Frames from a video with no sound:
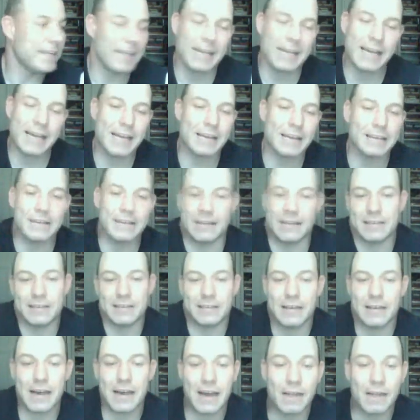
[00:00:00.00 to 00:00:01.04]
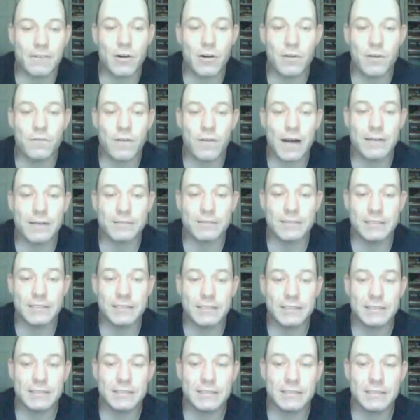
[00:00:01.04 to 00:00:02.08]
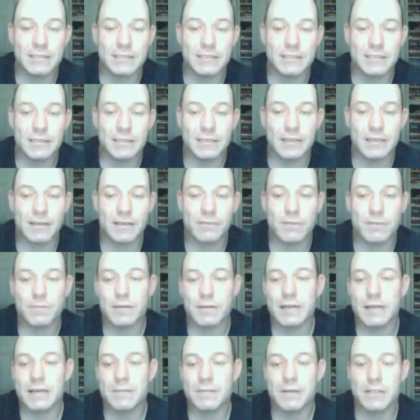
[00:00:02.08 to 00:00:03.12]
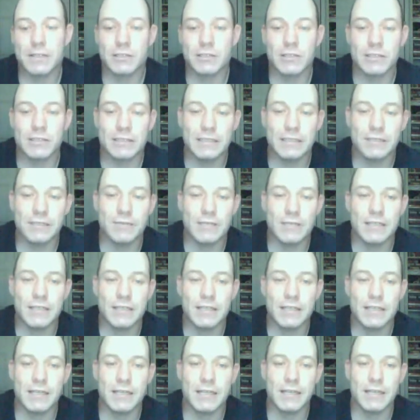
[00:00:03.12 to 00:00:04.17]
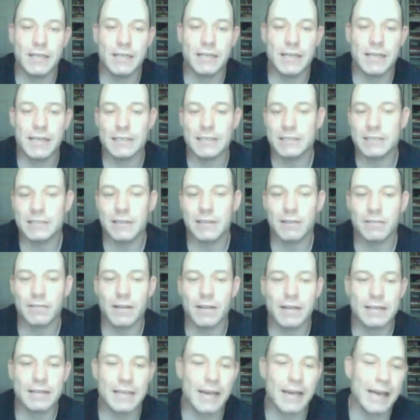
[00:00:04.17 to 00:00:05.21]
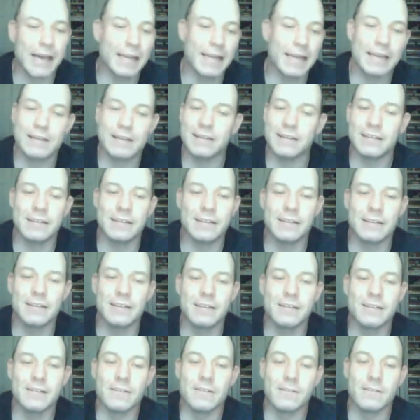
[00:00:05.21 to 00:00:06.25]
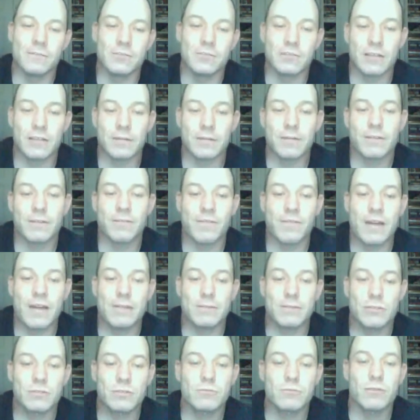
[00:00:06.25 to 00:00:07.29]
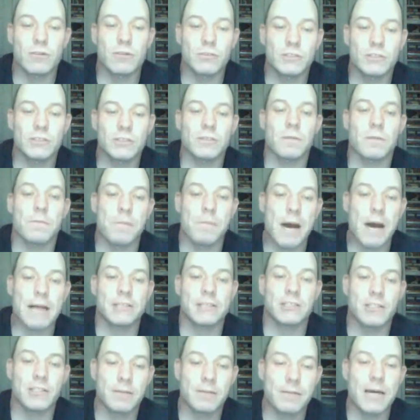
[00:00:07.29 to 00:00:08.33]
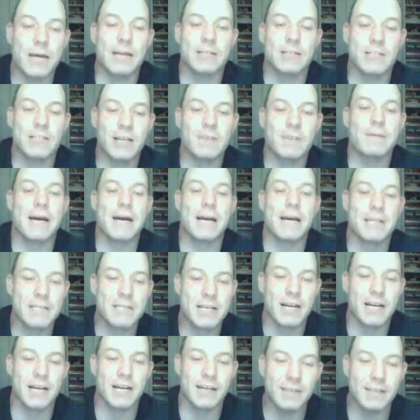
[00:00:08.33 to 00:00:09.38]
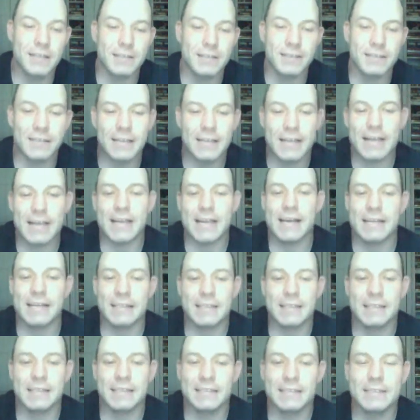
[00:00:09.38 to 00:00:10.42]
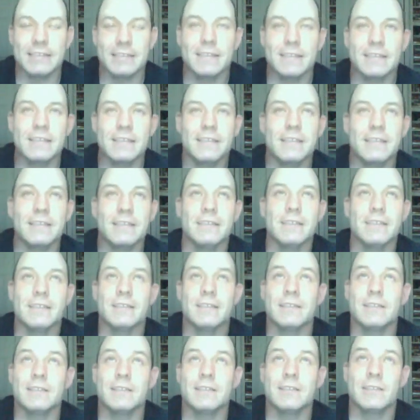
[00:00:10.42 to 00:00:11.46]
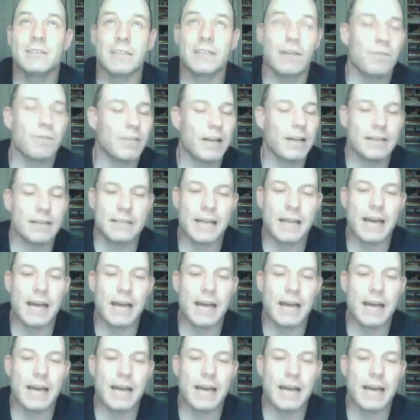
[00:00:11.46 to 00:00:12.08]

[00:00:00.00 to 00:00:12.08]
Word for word: And uh, I have all five seasons of the Brady Bunch on DVD and stuff like that. I could some of the famous quotes is "Marcia, Marcia, Marcia," and stuff like